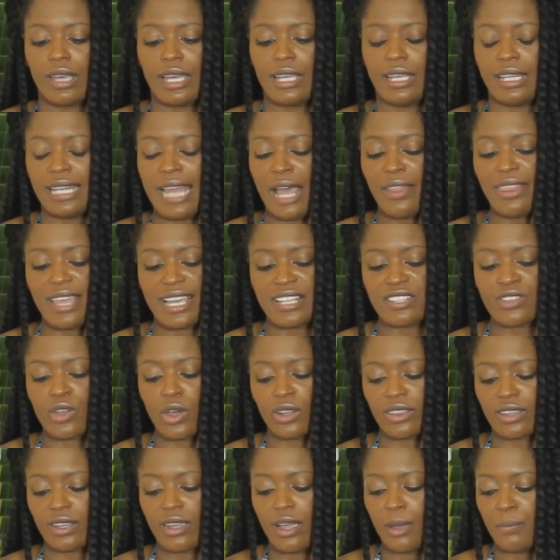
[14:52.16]
now that it's
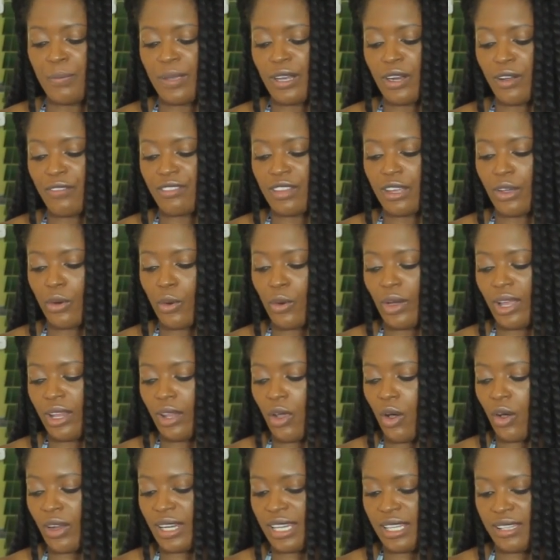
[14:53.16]
got a bit of the oil
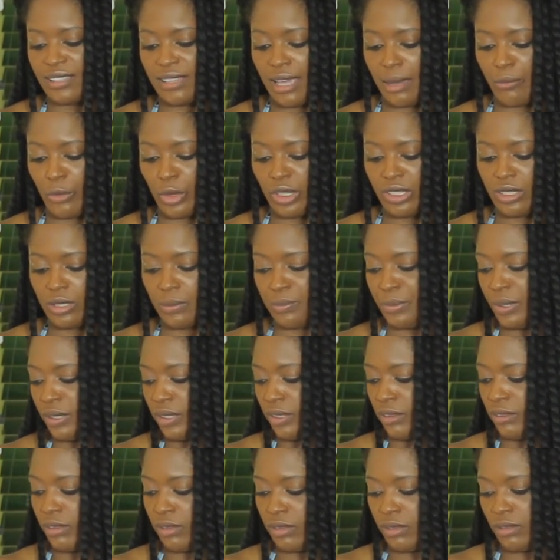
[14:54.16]
on it, I'm going to
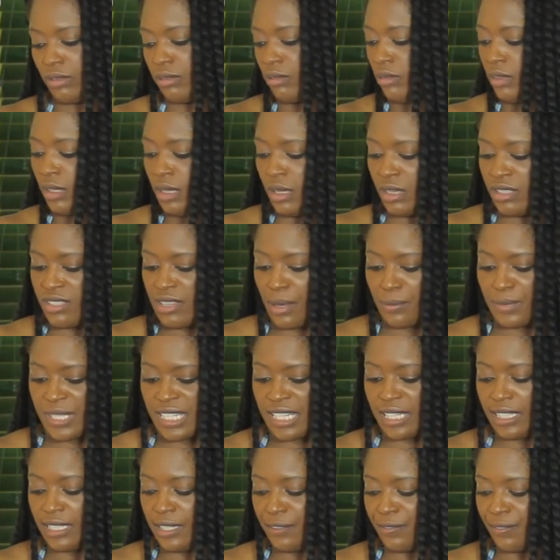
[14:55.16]
put some
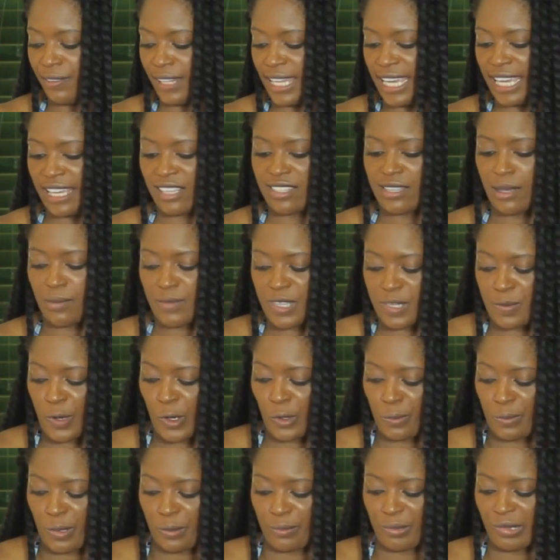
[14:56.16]
chili flakes, some
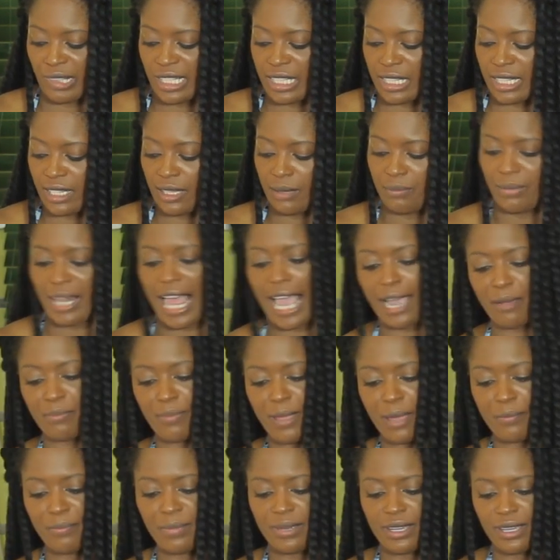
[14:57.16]
smoked paprika, black
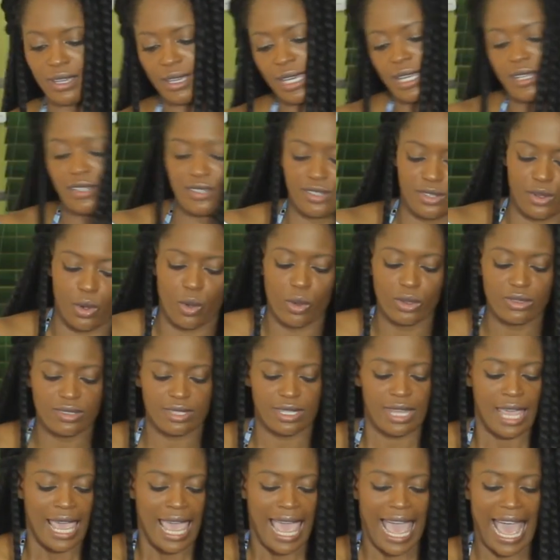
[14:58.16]
pepper, and salt.
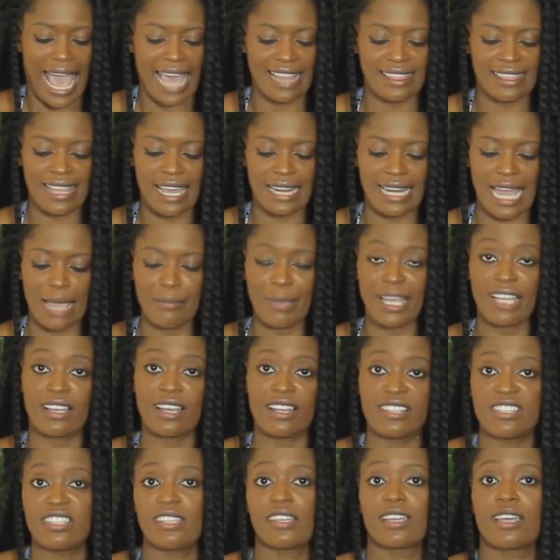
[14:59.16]
And then I might
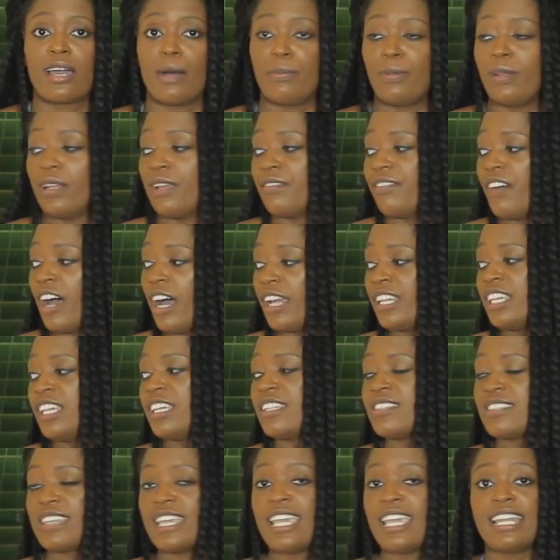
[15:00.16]
cut a couple of
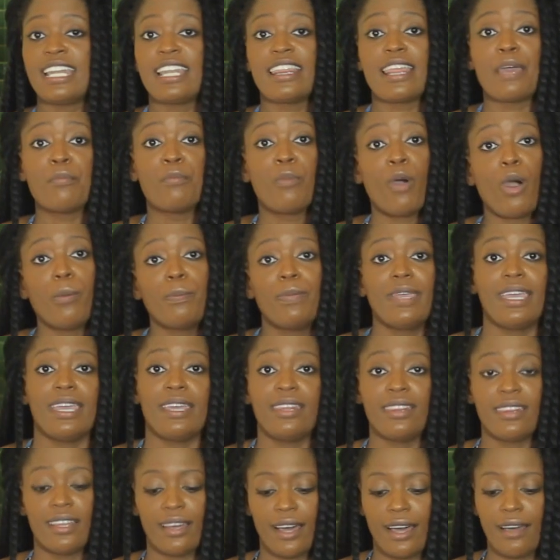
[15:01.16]
onions and then pop it
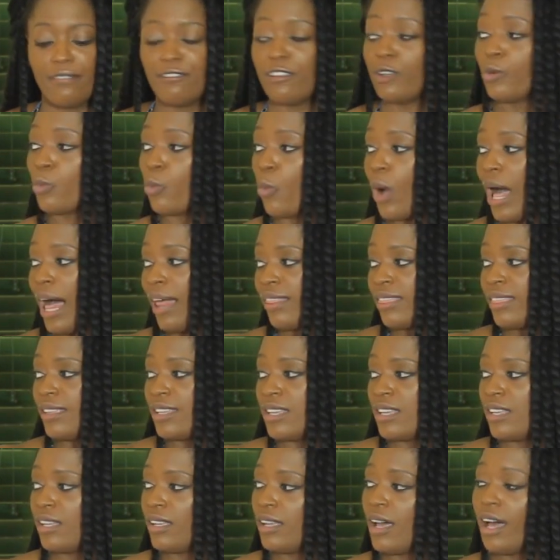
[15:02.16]
in the oven while
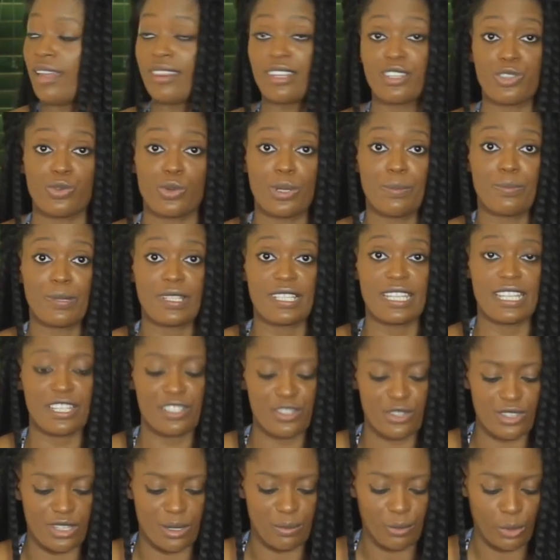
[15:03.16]
the other sweet
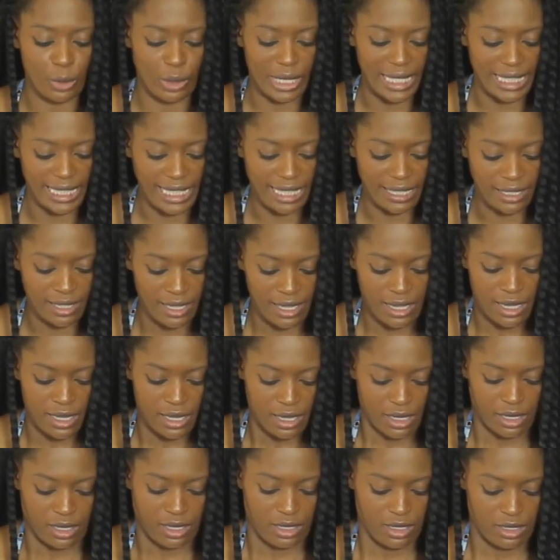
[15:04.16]
potatoes are boiling.
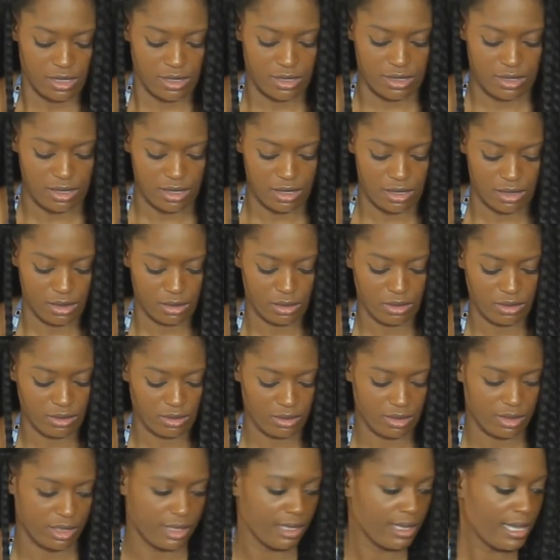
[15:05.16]
So
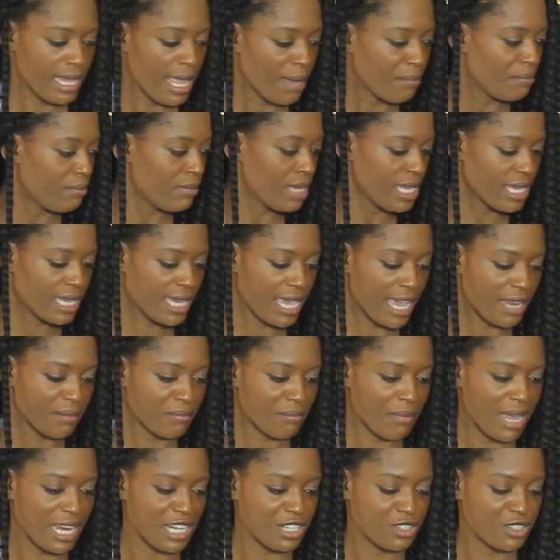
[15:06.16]
let me get my